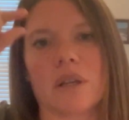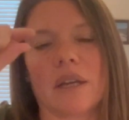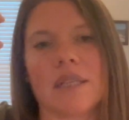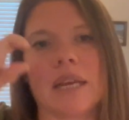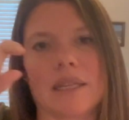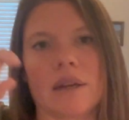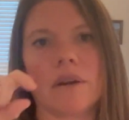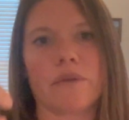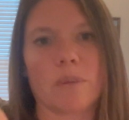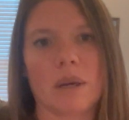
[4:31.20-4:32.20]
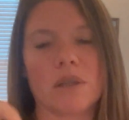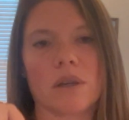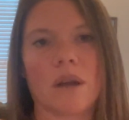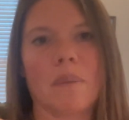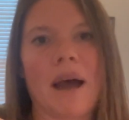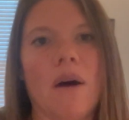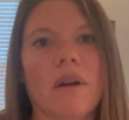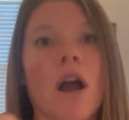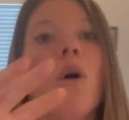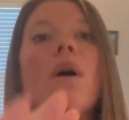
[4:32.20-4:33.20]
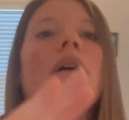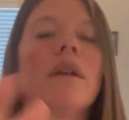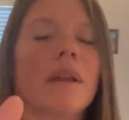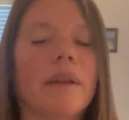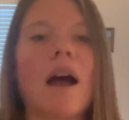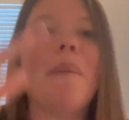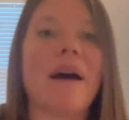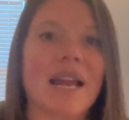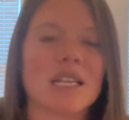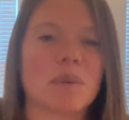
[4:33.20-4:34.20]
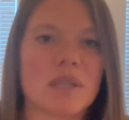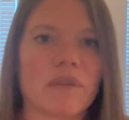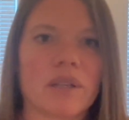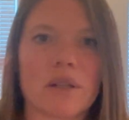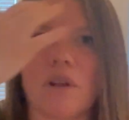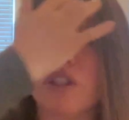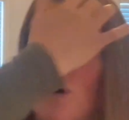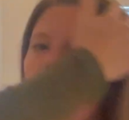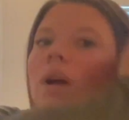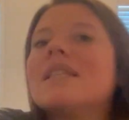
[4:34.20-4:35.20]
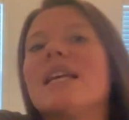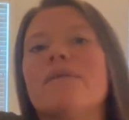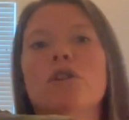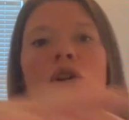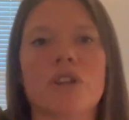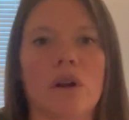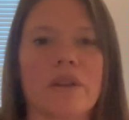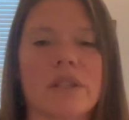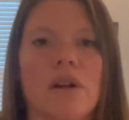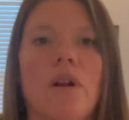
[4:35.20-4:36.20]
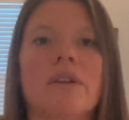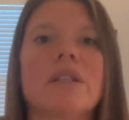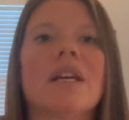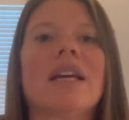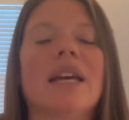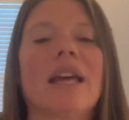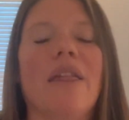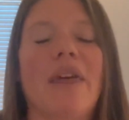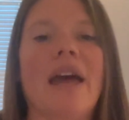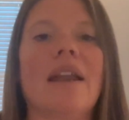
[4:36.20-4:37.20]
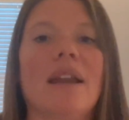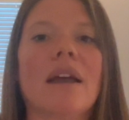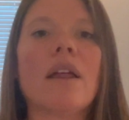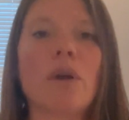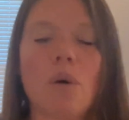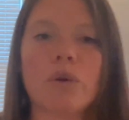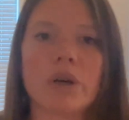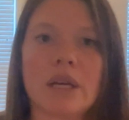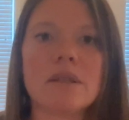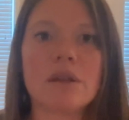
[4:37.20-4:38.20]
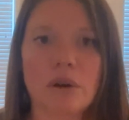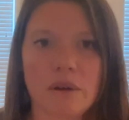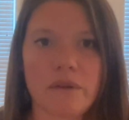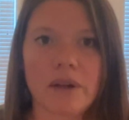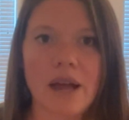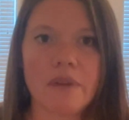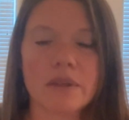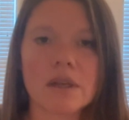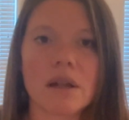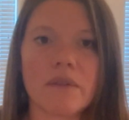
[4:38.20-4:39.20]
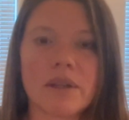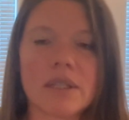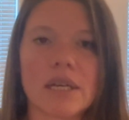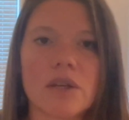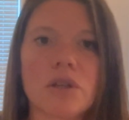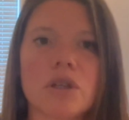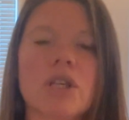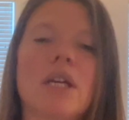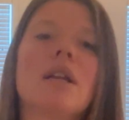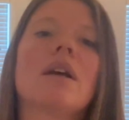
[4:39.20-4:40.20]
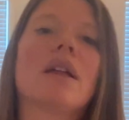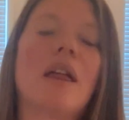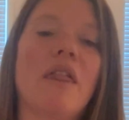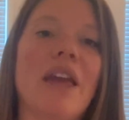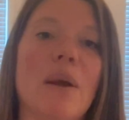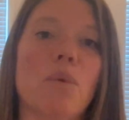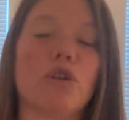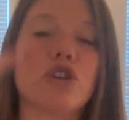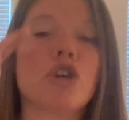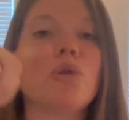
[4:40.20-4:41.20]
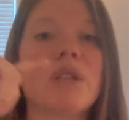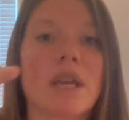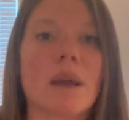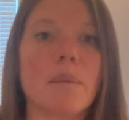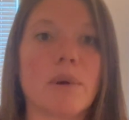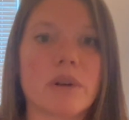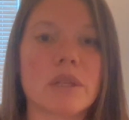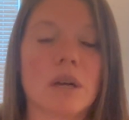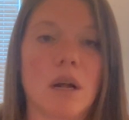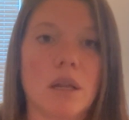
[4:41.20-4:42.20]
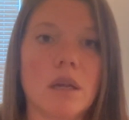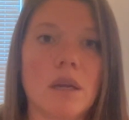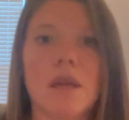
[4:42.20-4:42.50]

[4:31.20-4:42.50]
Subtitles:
like take down information about a specific skull. So once they've looked at all the skulls, then the older kids that are going to fill out the skull investigation sheet, they will choose a numbered skull